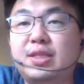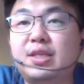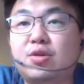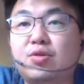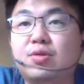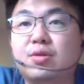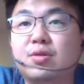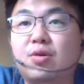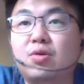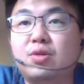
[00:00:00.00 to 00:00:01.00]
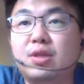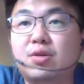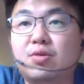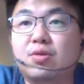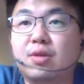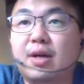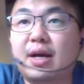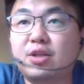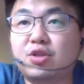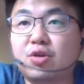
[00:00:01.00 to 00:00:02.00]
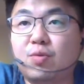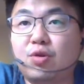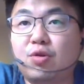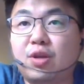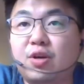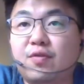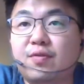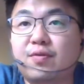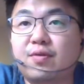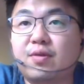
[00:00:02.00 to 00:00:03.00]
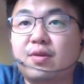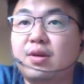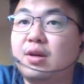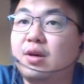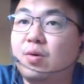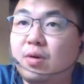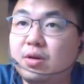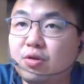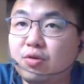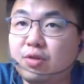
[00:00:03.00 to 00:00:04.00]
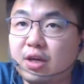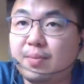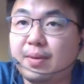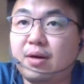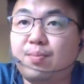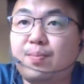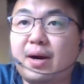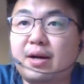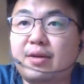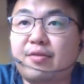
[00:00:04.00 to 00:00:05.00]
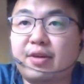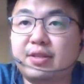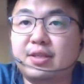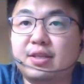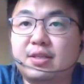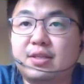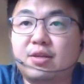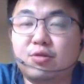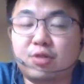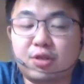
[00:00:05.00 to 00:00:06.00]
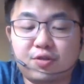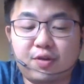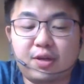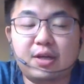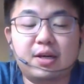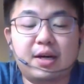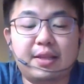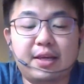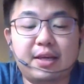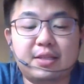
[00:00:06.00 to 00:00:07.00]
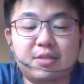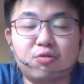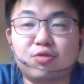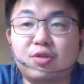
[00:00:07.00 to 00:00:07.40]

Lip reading: Hong Zi Kun. Hi Sean, what do you think about Park Residence Eco Sanctuary? I think it's also